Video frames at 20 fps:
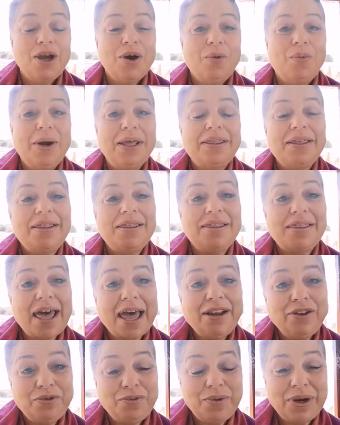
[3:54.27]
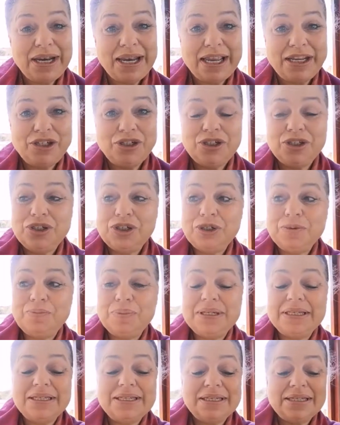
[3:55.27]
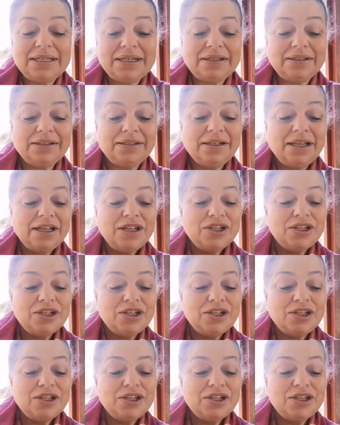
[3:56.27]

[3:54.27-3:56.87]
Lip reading: whether that relationship is still